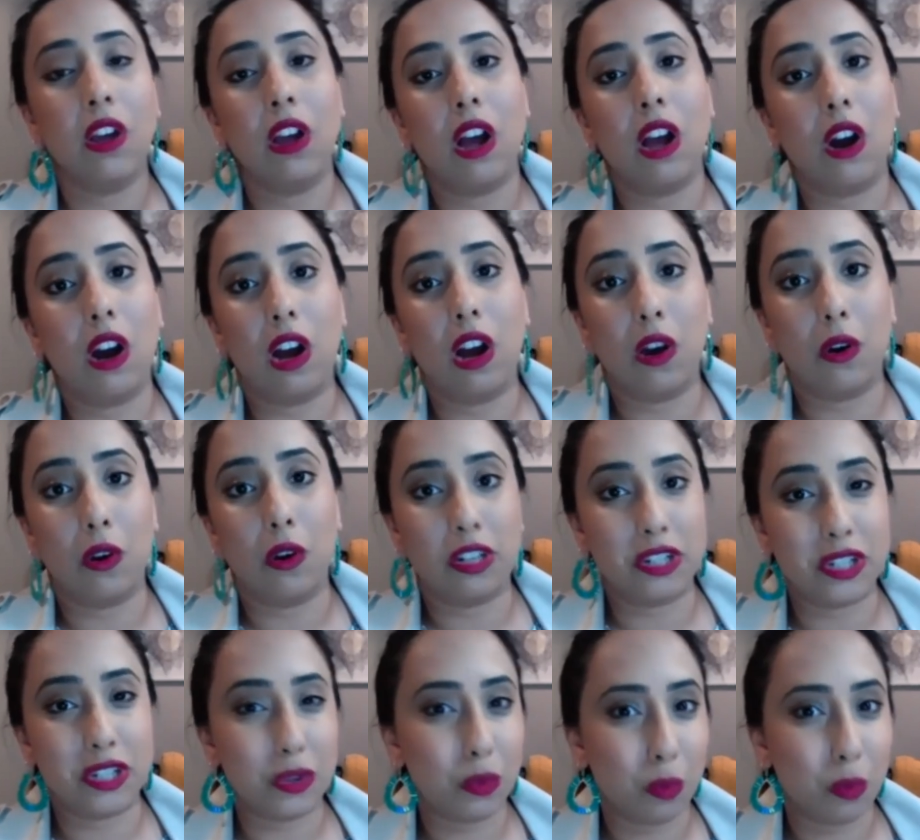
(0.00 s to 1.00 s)
uh, or
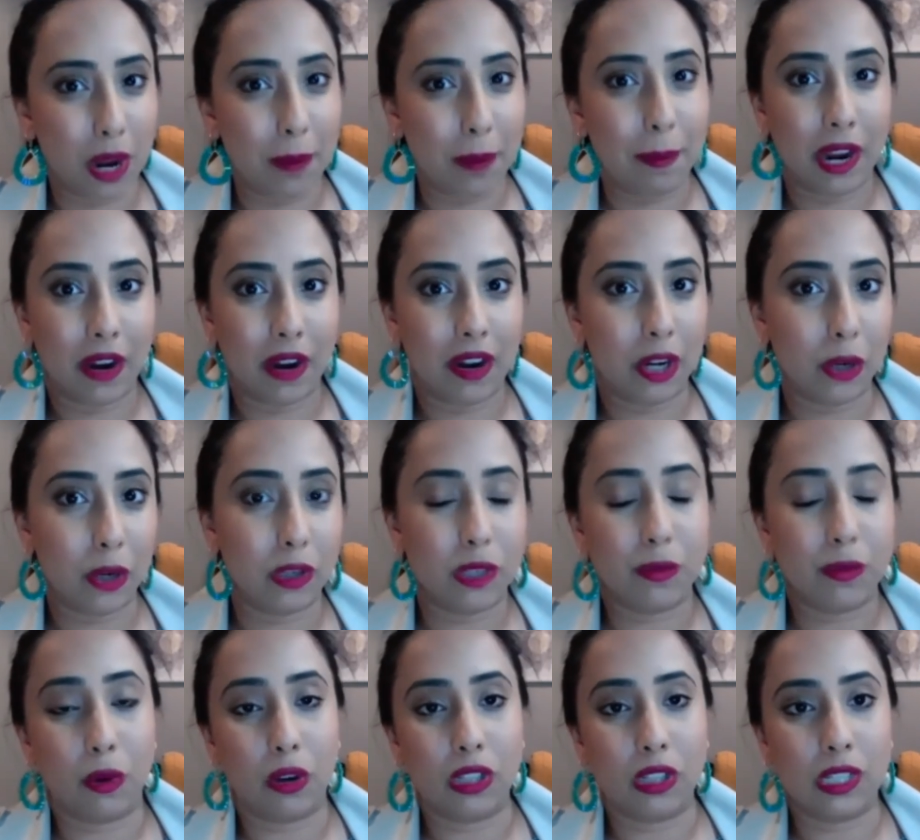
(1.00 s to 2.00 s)
just one parent who was
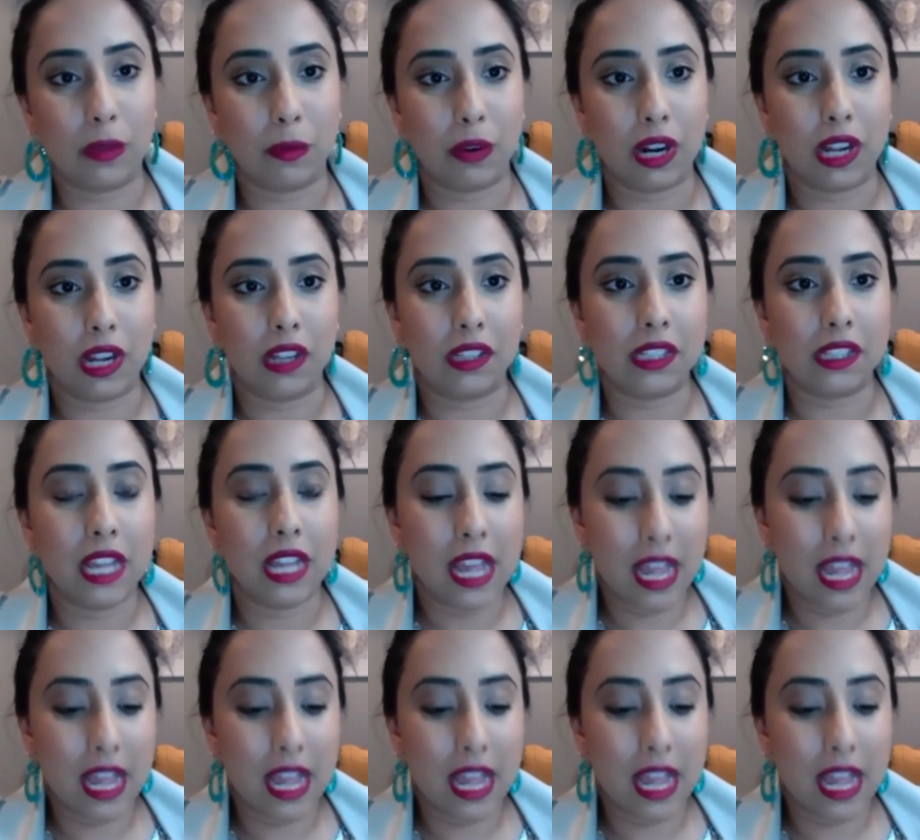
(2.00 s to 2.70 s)
born somewhere else.